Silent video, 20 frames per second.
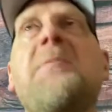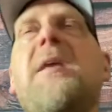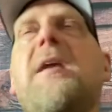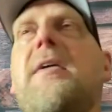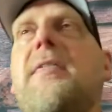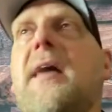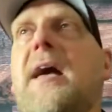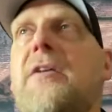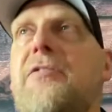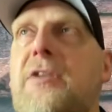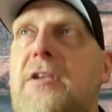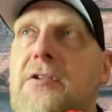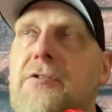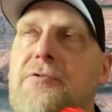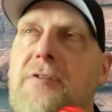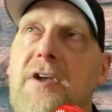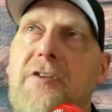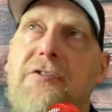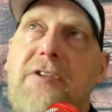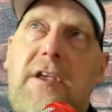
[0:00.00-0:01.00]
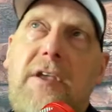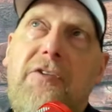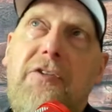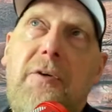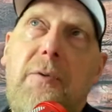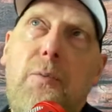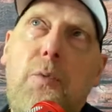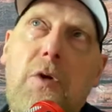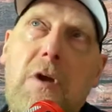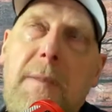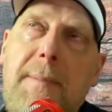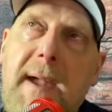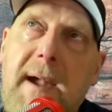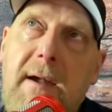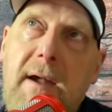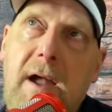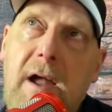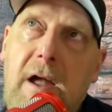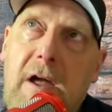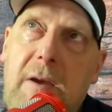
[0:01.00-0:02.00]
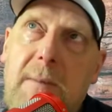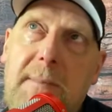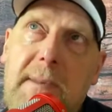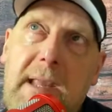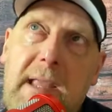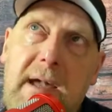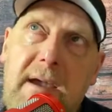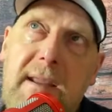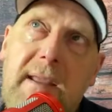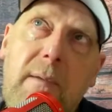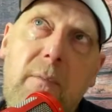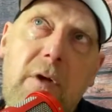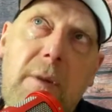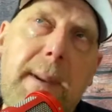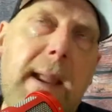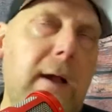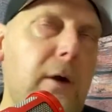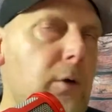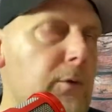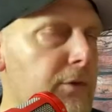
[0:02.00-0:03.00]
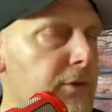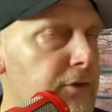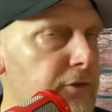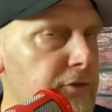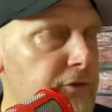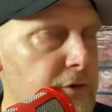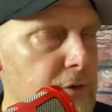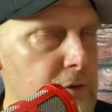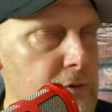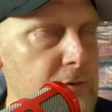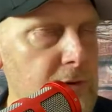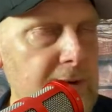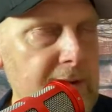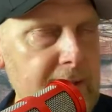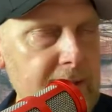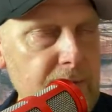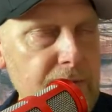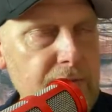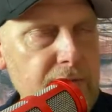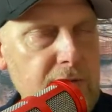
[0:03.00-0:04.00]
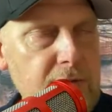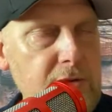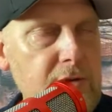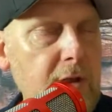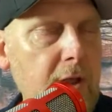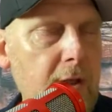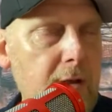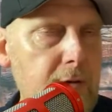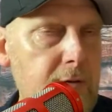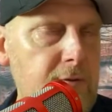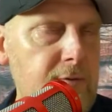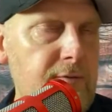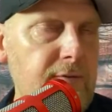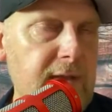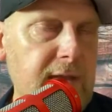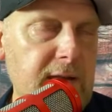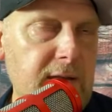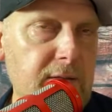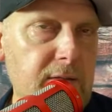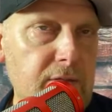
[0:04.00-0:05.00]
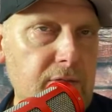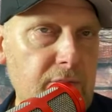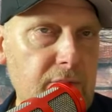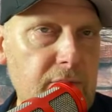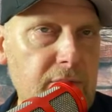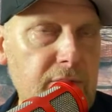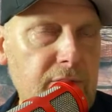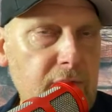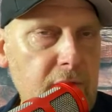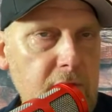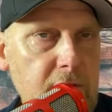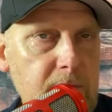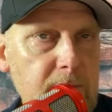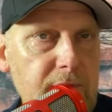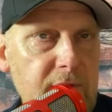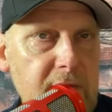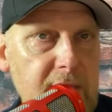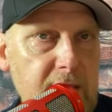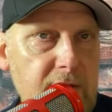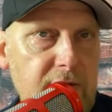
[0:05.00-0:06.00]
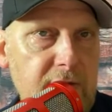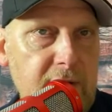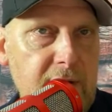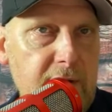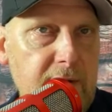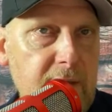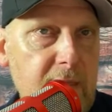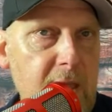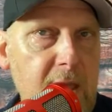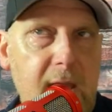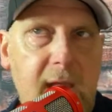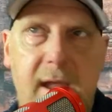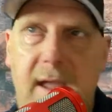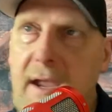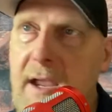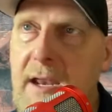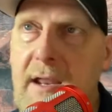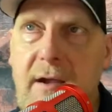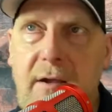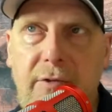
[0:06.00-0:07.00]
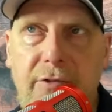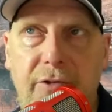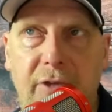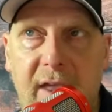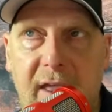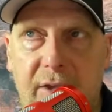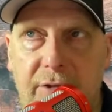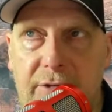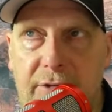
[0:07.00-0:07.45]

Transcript: That's interesting. So what about home learning? What about all the schooling through COVID and through Zoom teaching and, you know, teachers?